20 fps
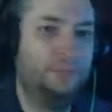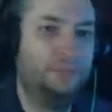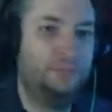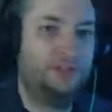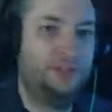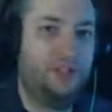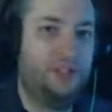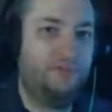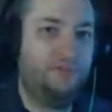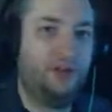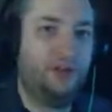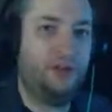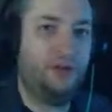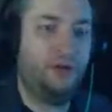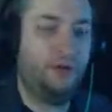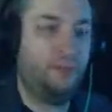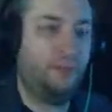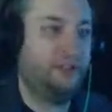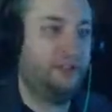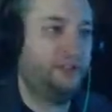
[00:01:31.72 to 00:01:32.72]
You never
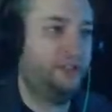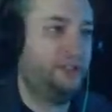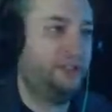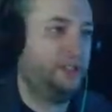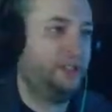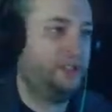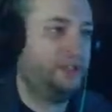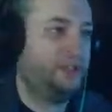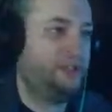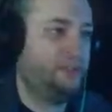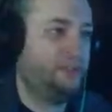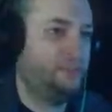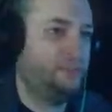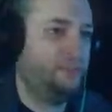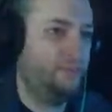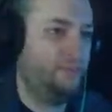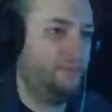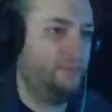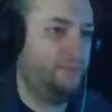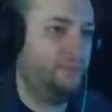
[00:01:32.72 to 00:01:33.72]
know when uh,
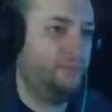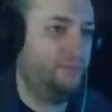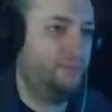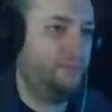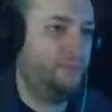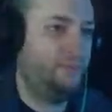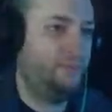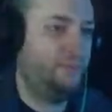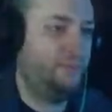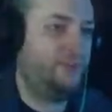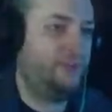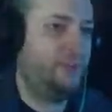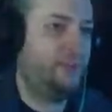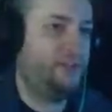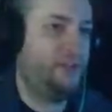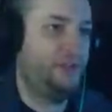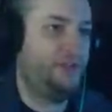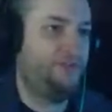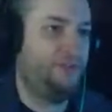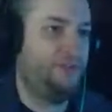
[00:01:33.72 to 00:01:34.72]
side
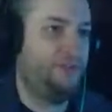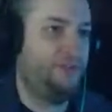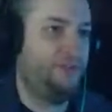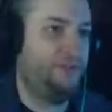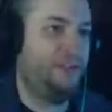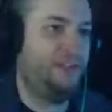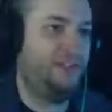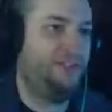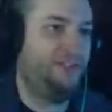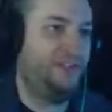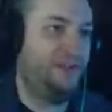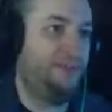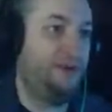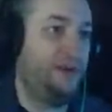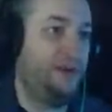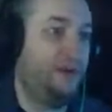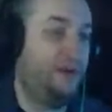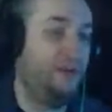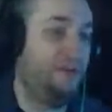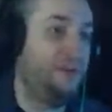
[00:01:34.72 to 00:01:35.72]
quests are going to be in the same
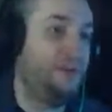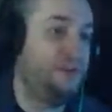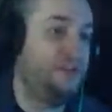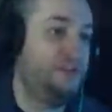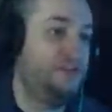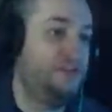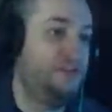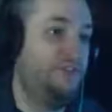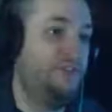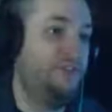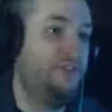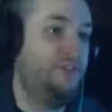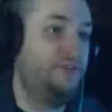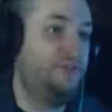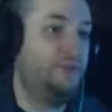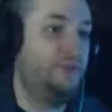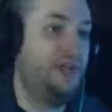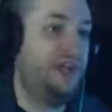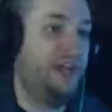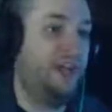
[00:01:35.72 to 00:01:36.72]
area, especially since these
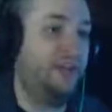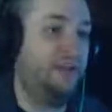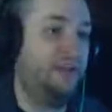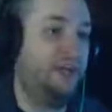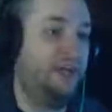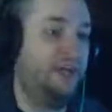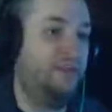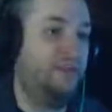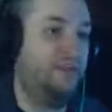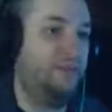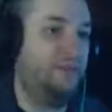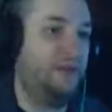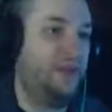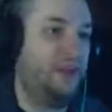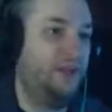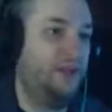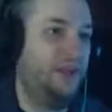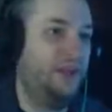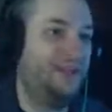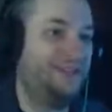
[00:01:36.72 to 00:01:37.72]
two kind of got
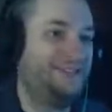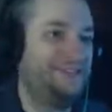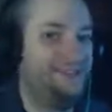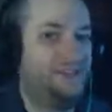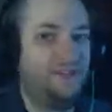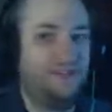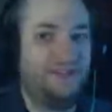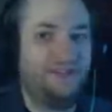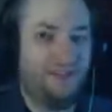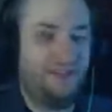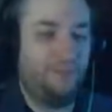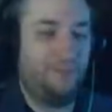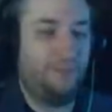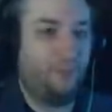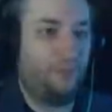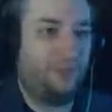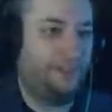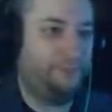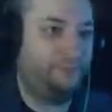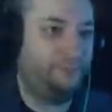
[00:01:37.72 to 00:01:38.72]
unlocked near the same
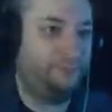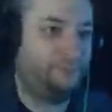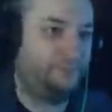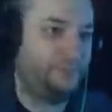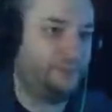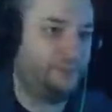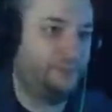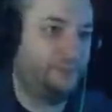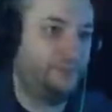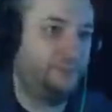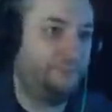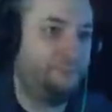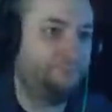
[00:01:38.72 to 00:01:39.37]
point, so.